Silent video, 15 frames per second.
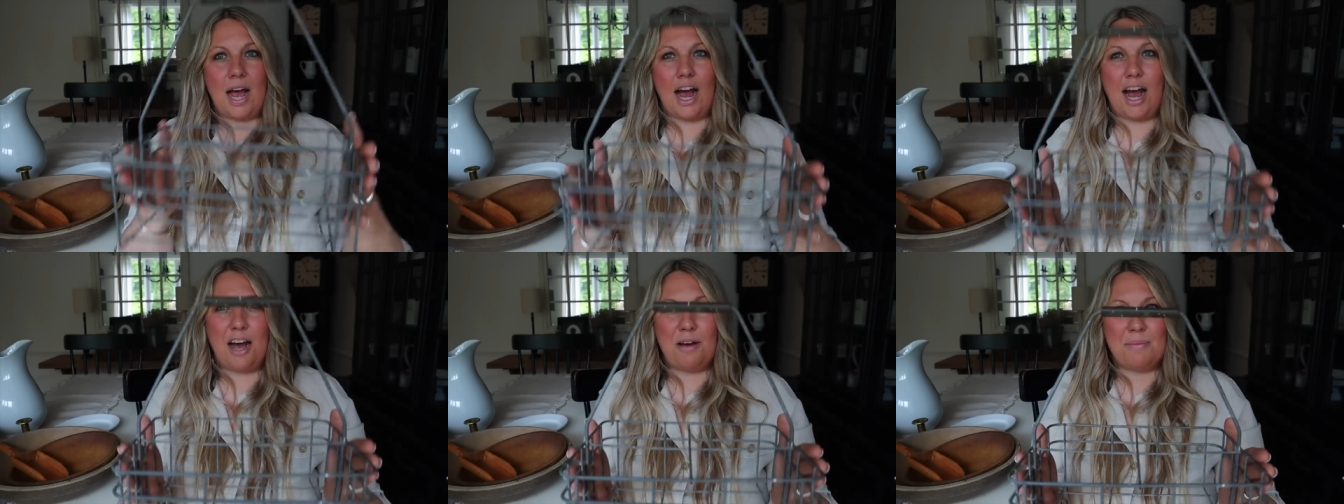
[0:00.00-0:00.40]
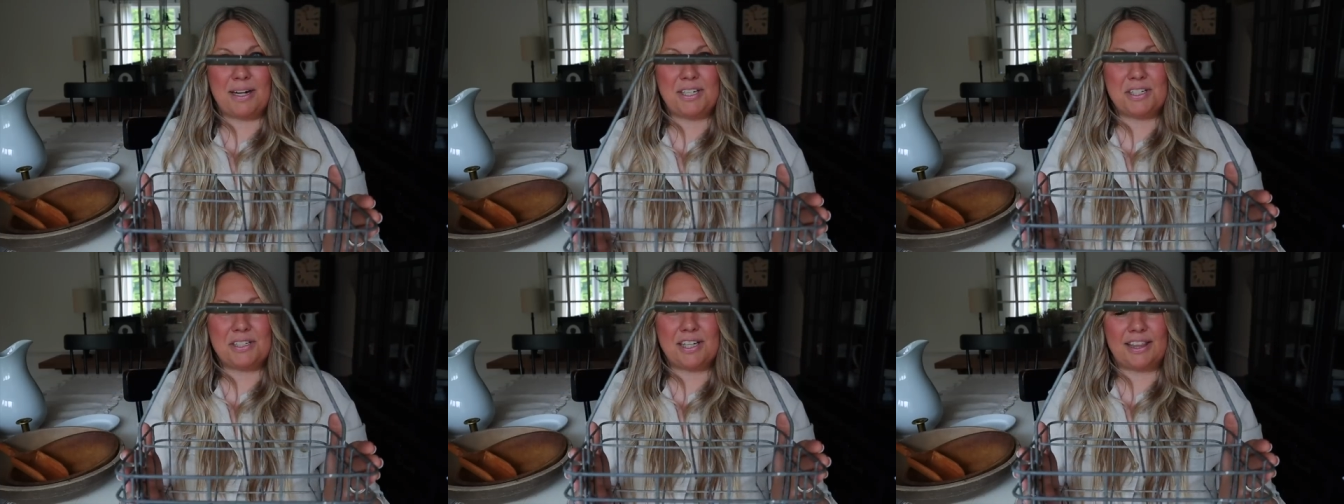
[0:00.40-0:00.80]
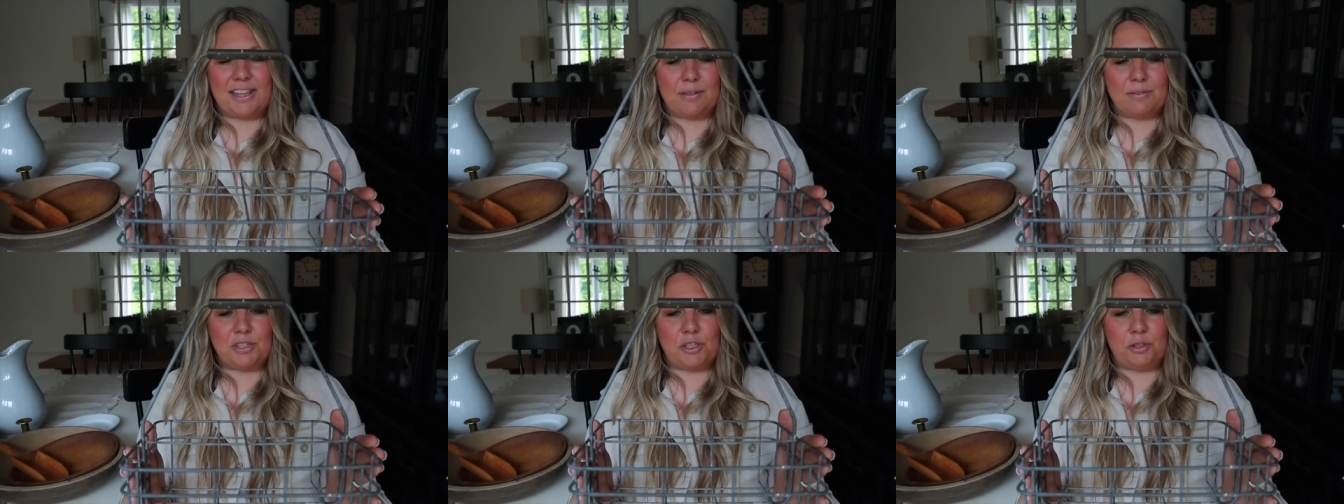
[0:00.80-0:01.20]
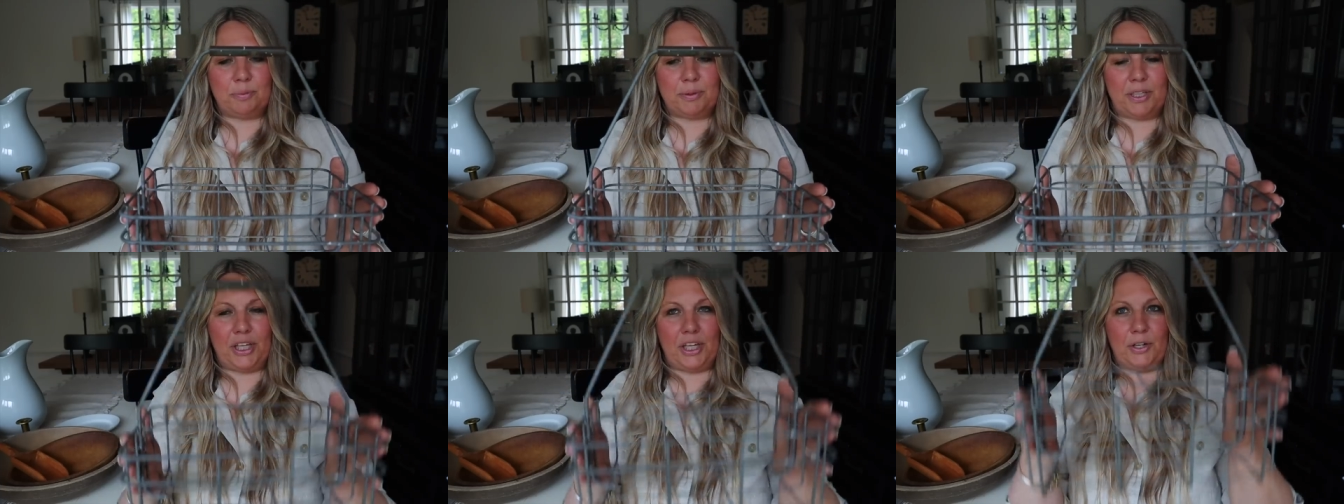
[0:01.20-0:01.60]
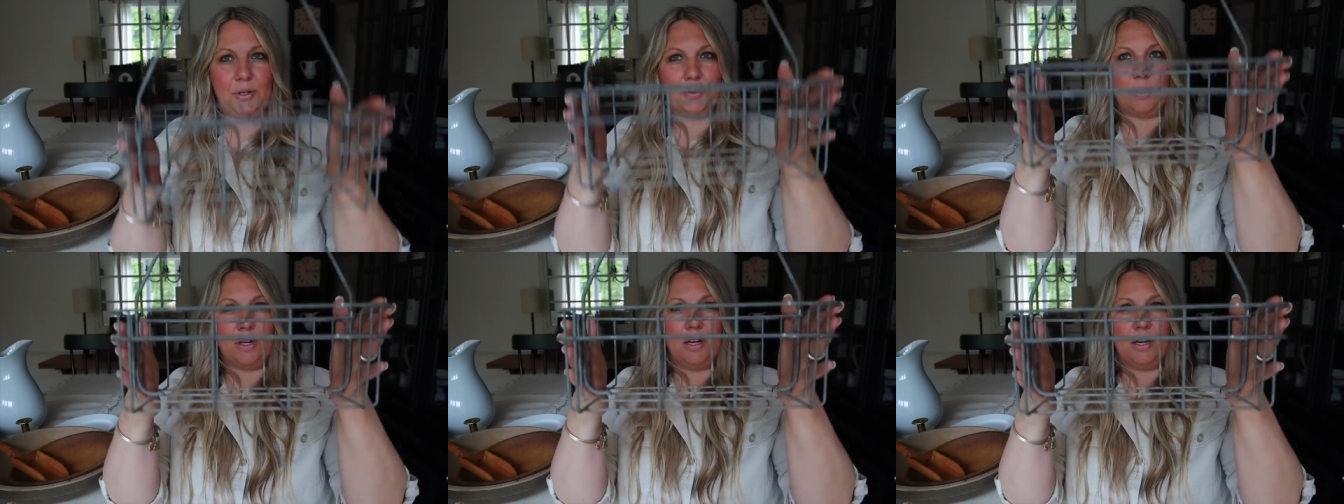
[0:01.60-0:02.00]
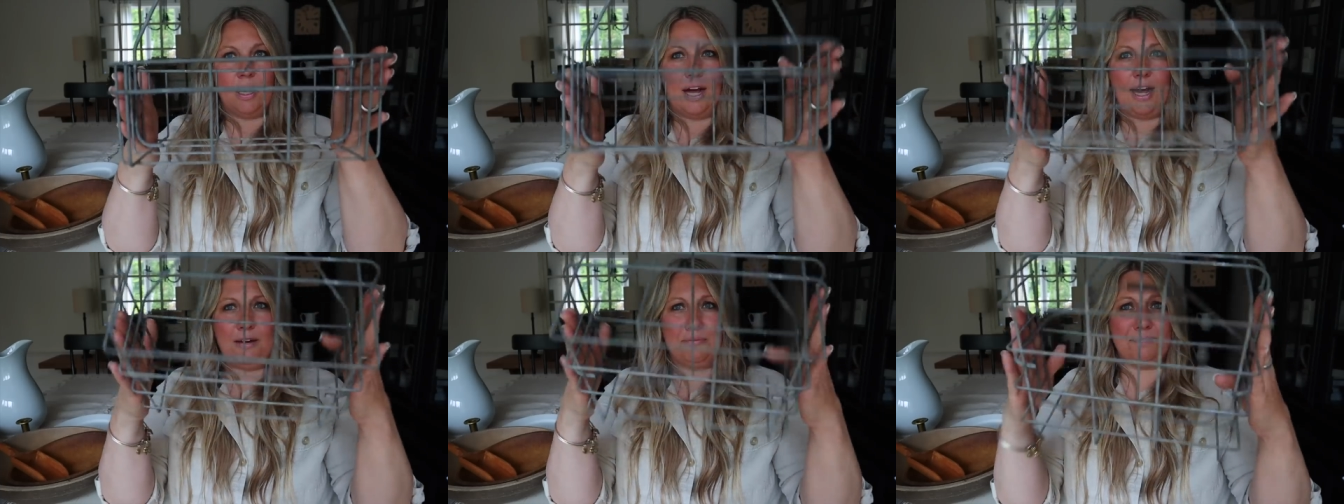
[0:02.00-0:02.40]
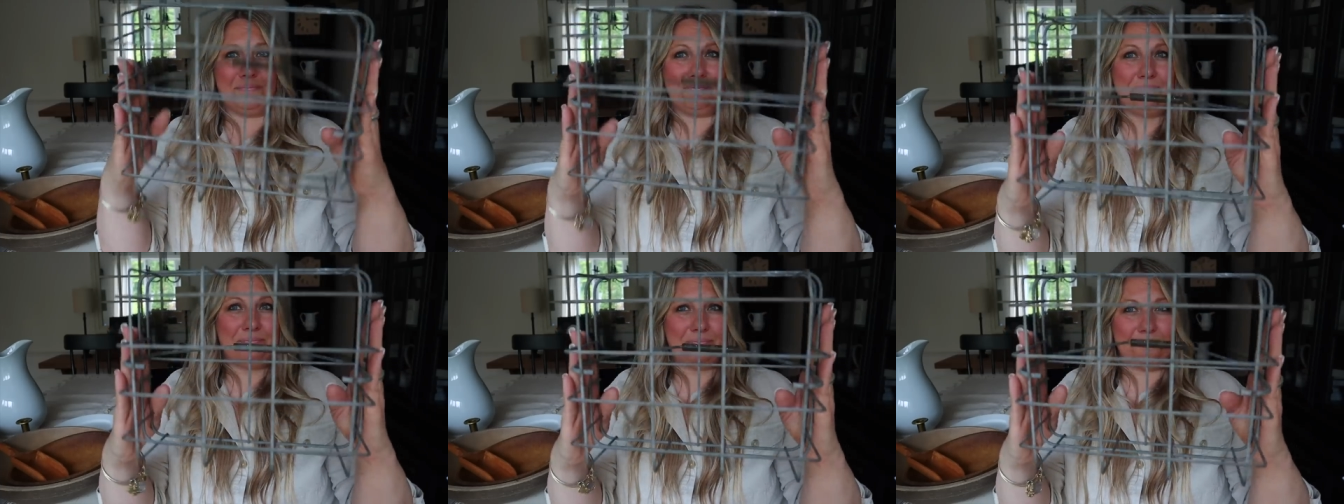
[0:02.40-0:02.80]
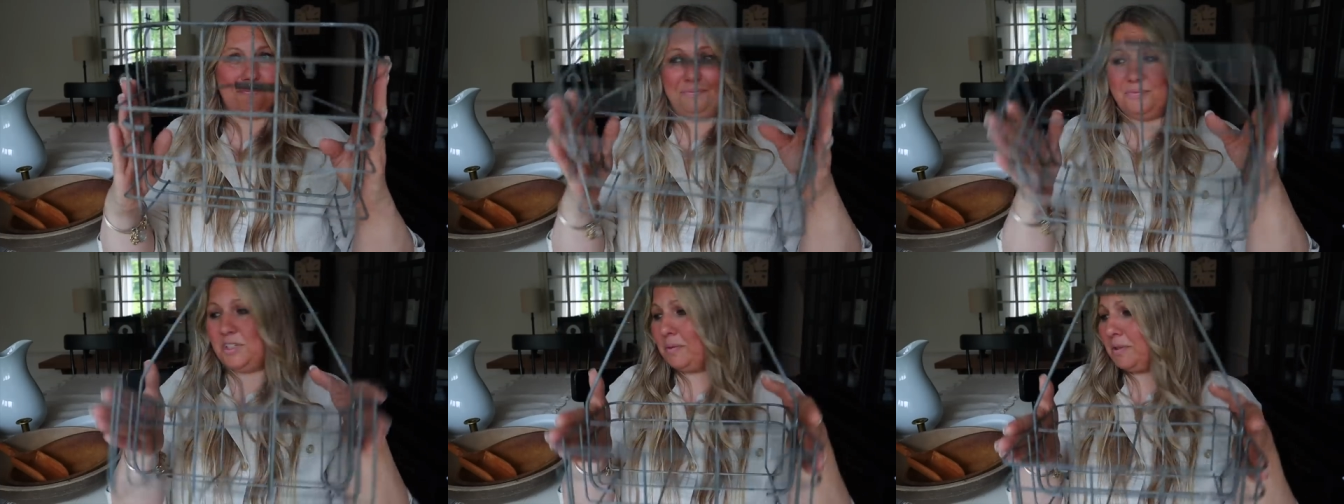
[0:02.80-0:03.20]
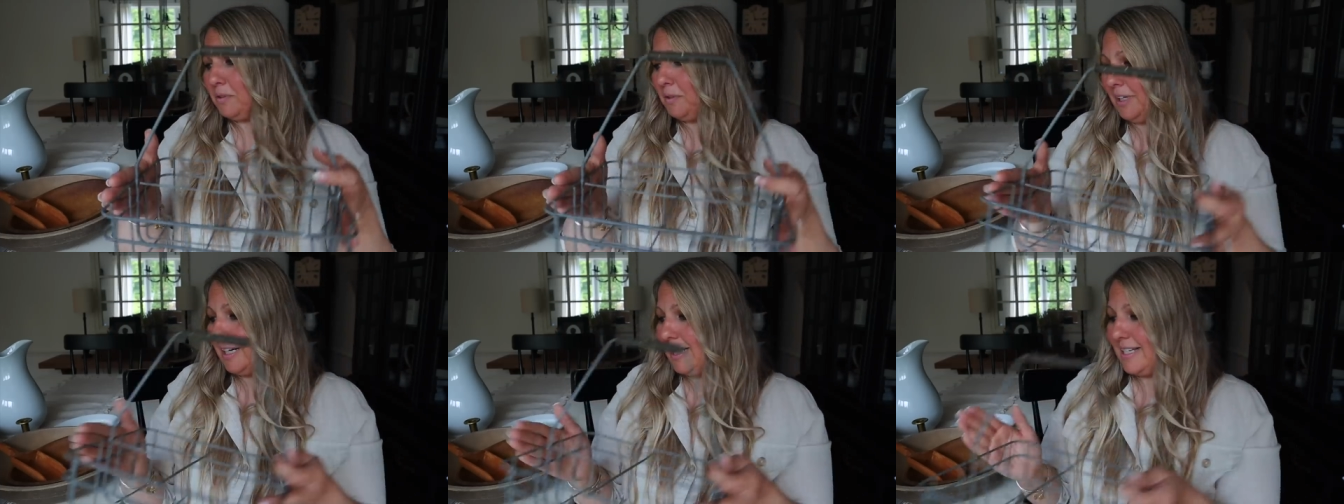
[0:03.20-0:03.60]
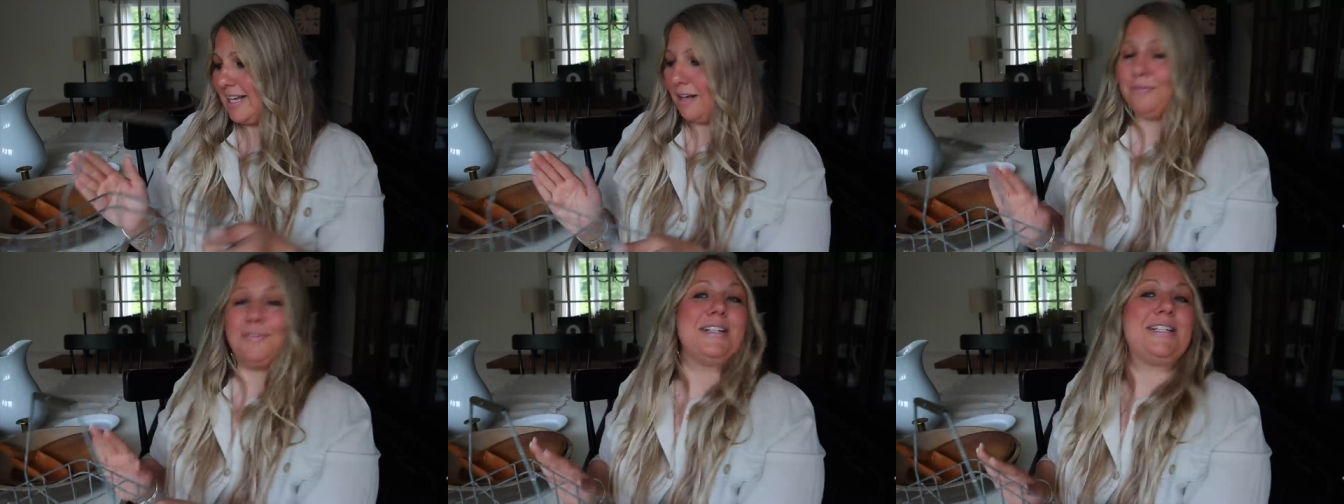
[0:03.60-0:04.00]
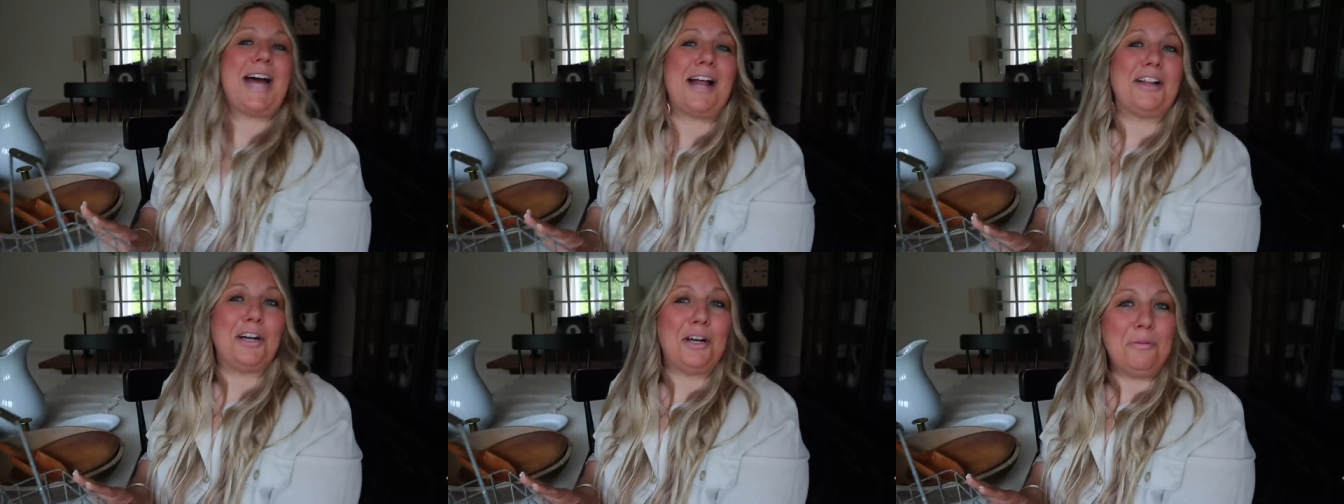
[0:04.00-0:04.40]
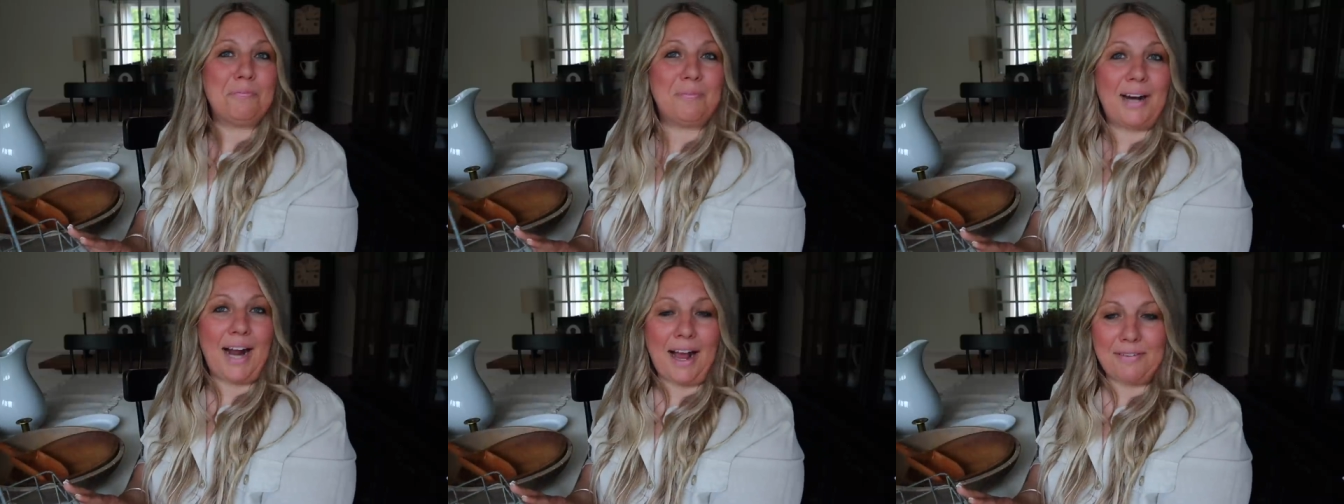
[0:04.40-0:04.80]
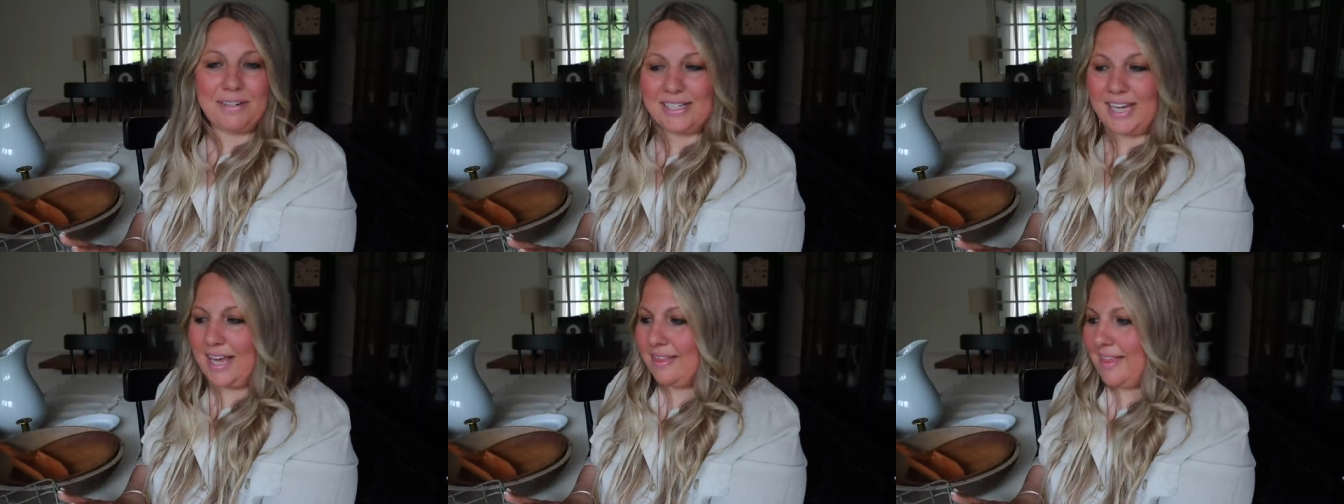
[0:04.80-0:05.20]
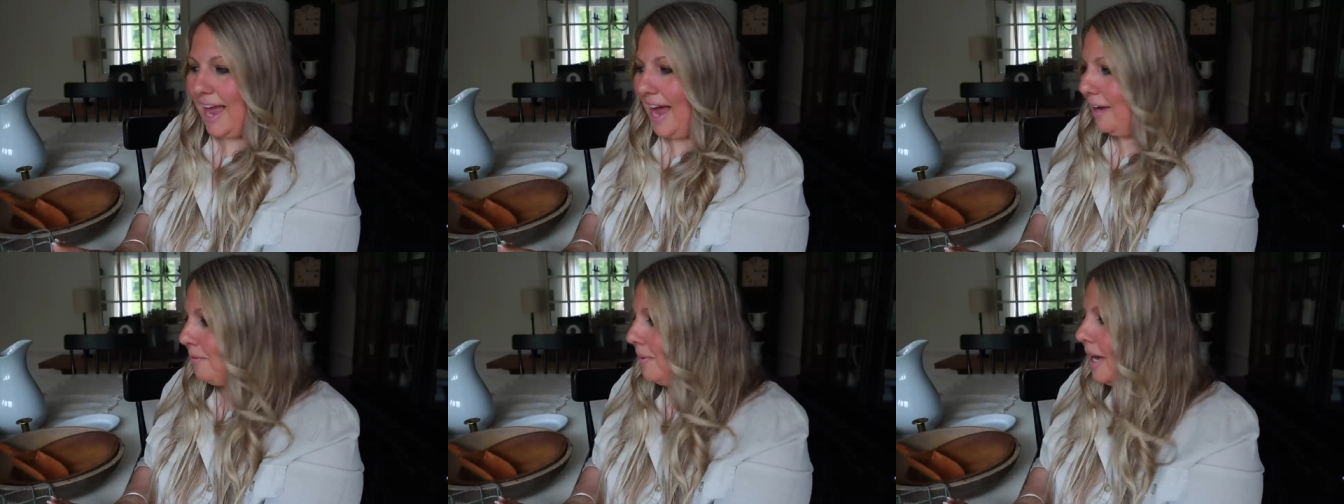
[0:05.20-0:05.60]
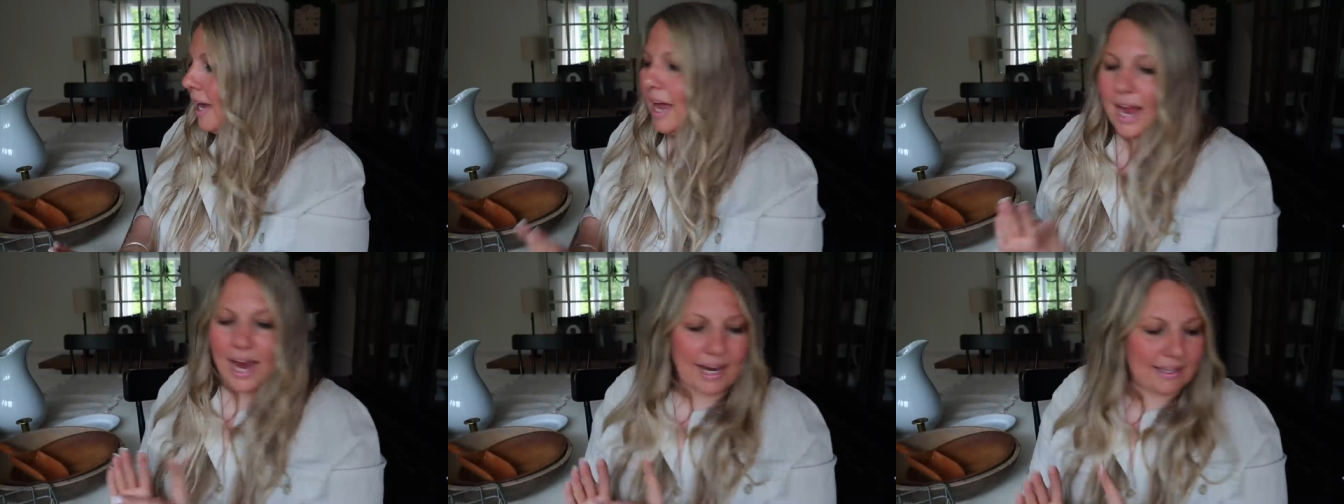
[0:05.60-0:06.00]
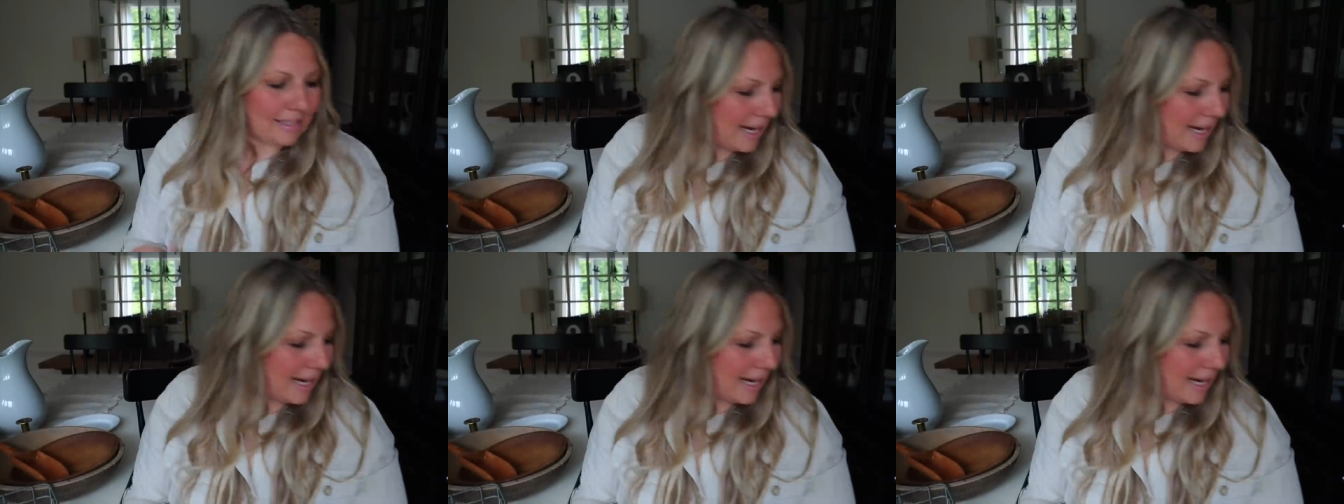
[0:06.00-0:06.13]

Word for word: Um, I just thought that was super cute. Um, she was only gonna sell for a dollar, but I would take that. And